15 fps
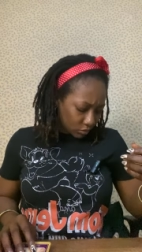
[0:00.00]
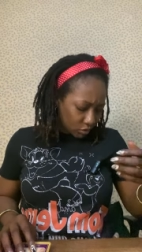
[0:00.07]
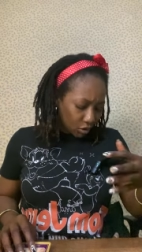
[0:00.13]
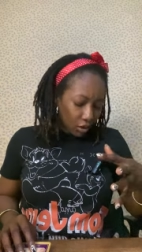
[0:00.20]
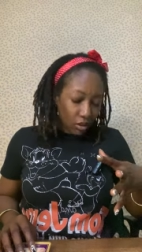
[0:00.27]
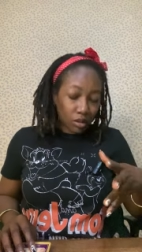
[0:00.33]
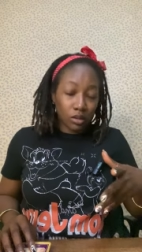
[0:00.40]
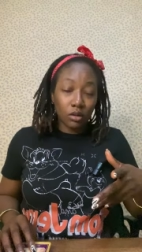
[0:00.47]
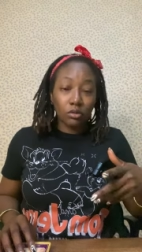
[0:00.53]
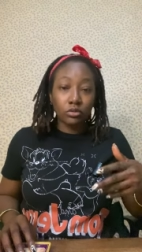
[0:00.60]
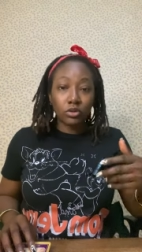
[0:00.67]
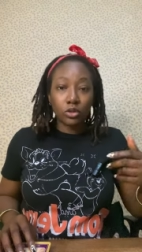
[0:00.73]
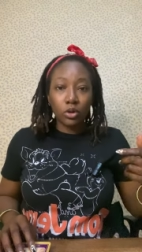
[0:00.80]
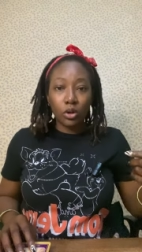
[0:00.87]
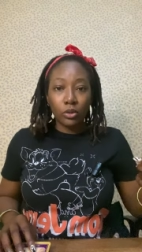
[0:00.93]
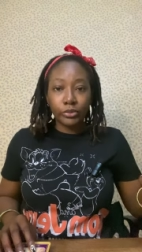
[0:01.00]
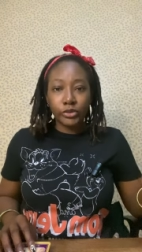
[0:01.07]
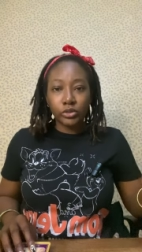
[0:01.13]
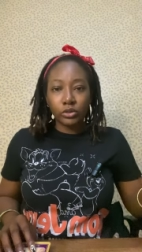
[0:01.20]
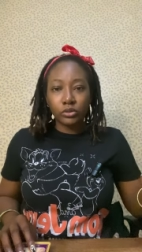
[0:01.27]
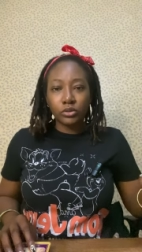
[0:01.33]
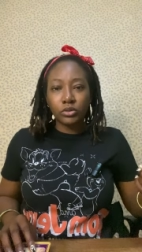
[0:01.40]
checking out your
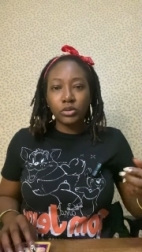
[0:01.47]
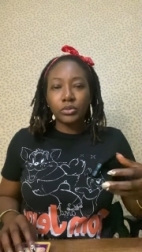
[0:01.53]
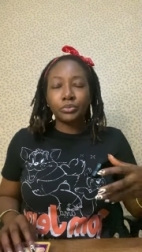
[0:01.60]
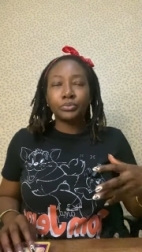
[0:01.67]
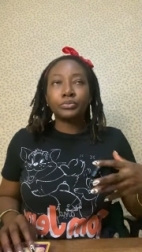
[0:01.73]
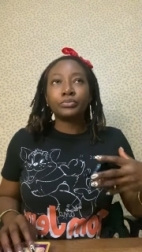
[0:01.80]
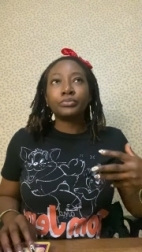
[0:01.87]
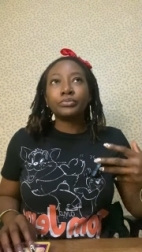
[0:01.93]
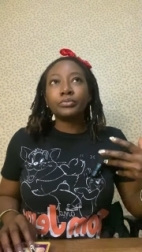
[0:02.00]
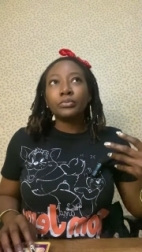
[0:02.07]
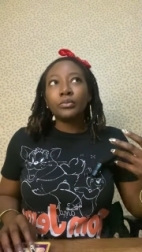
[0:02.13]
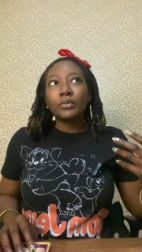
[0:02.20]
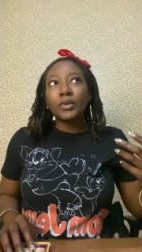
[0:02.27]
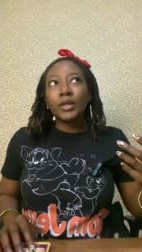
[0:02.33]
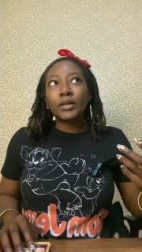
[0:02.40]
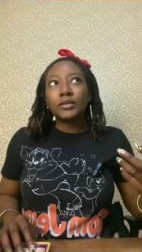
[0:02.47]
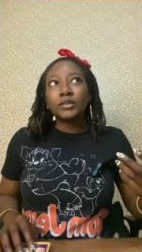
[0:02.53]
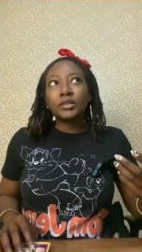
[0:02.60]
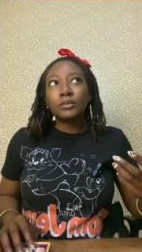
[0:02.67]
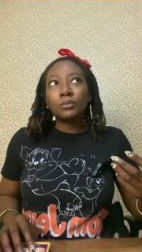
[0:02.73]
options, the